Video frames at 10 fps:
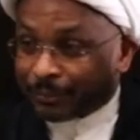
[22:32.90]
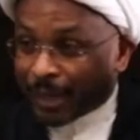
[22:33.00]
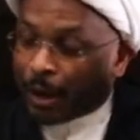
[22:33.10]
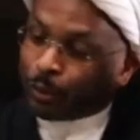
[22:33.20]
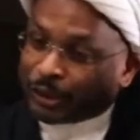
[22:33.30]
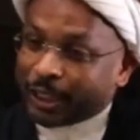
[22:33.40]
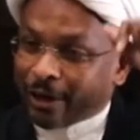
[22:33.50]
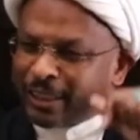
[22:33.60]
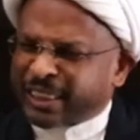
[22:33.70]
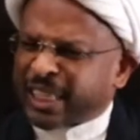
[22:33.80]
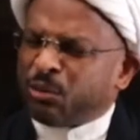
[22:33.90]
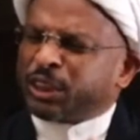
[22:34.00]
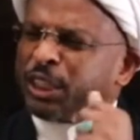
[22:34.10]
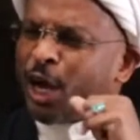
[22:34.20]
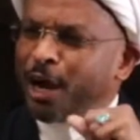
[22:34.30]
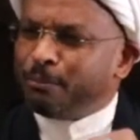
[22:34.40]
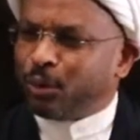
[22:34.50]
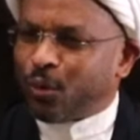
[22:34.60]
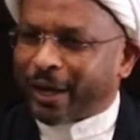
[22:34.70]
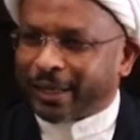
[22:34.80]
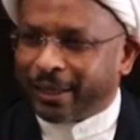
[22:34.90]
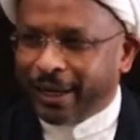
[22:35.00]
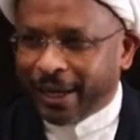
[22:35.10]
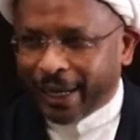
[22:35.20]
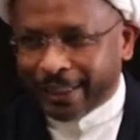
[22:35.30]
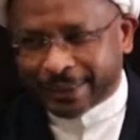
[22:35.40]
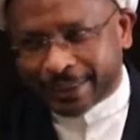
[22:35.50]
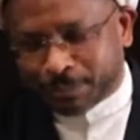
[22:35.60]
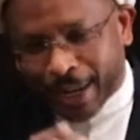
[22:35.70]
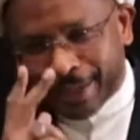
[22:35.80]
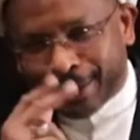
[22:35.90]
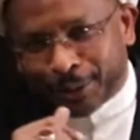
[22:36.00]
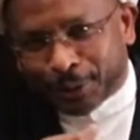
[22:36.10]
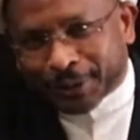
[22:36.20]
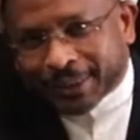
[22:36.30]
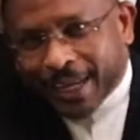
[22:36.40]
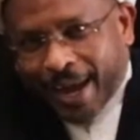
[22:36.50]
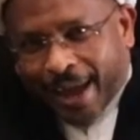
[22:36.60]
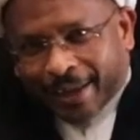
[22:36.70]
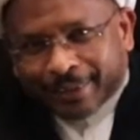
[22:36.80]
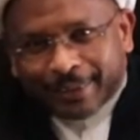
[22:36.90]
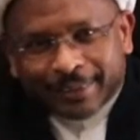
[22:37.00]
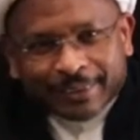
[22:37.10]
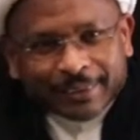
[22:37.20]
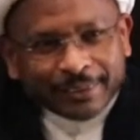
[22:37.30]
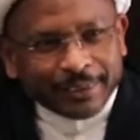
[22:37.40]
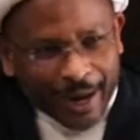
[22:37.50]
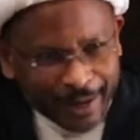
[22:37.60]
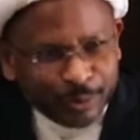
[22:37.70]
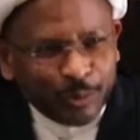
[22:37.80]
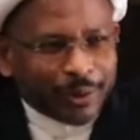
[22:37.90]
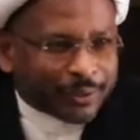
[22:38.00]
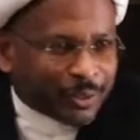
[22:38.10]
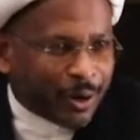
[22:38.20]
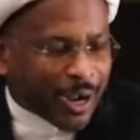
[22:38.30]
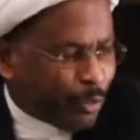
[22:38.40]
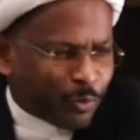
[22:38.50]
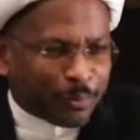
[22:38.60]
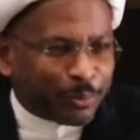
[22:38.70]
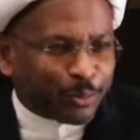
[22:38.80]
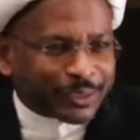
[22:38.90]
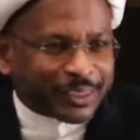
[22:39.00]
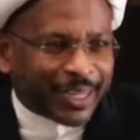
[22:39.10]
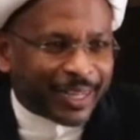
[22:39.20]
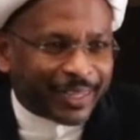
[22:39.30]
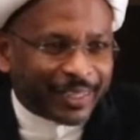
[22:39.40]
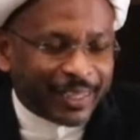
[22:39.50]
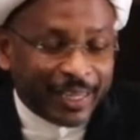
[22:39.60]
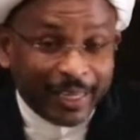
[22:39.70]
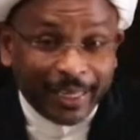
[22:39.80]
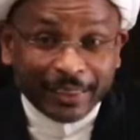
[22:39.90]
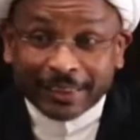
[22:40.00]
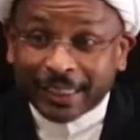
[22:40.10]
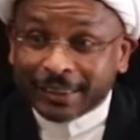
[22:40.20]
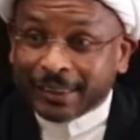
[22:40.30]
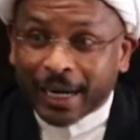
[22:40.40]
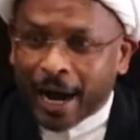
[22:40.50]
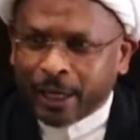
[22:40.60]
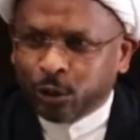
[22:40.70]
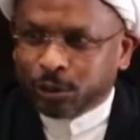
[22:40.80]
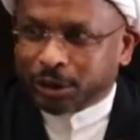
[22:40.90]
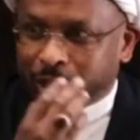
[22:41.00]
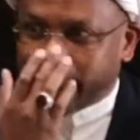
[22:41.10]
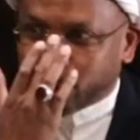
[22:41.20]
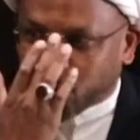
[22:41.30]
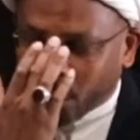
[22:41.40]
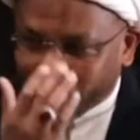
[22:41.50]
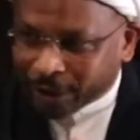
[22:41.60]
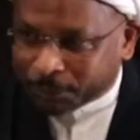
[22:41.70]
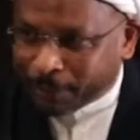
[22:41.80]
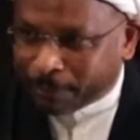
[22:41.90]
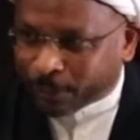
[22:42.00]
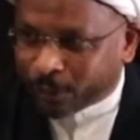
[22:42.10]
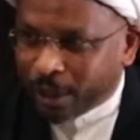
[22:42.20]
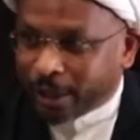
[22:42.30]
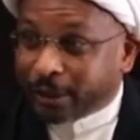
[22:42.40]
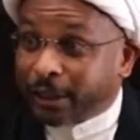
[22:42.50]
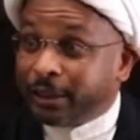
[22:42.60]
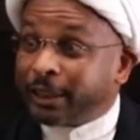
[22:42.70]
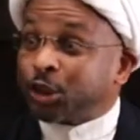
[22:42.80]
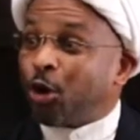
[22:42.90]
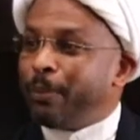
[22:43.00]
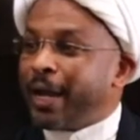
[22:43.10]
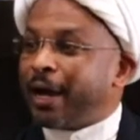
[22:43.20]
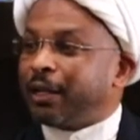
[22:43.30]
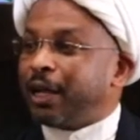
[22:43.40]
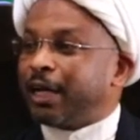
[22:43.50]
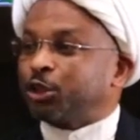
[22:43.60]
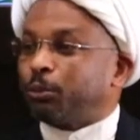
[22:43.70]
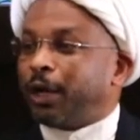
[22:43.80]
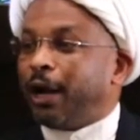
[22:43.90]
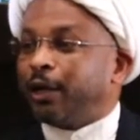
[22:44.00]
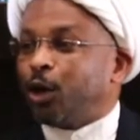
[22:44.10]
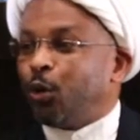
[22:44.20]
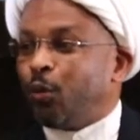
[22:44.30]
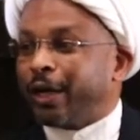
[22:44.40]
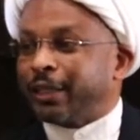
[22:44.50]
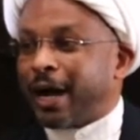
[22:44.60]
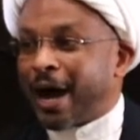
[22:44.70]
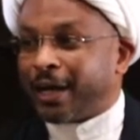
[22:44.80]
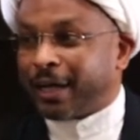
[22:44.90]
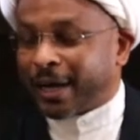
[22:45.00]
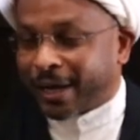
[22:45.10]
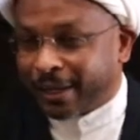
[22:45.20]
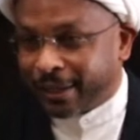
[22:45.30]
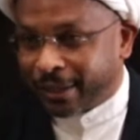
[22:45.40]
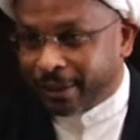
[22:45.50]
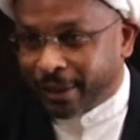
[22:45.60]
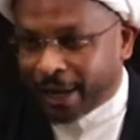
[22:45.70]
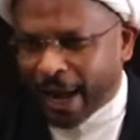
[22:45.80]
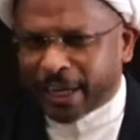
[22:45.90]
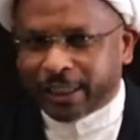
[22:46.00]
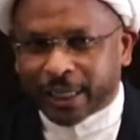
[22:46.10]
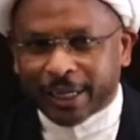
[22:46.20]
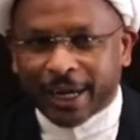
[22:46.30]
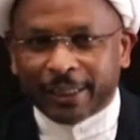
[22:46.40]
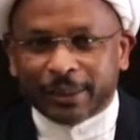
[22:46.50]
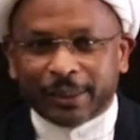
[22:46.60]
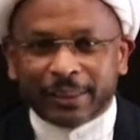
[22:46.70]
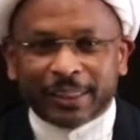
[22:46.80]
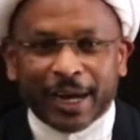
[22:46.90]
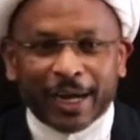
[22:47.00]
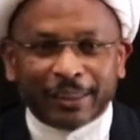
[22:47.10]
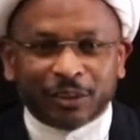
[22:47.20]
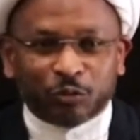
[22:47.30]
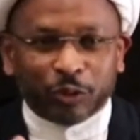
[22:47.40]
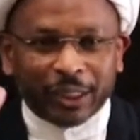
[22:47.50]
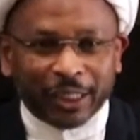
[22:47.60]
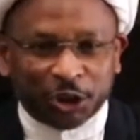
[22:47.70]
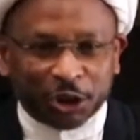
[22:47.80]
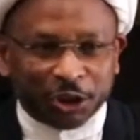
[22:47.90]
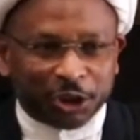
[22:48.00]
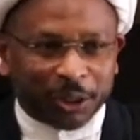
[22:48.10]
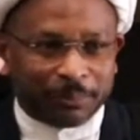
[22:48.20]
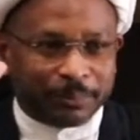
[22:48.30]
I was there. He says, I was a young boy. He says, but I could understand. I knew how to talk, I knew what people were saying. He says that I used to encourage people to disobey Allah subhanahu wa ta'ala and to cut the ties of relationship.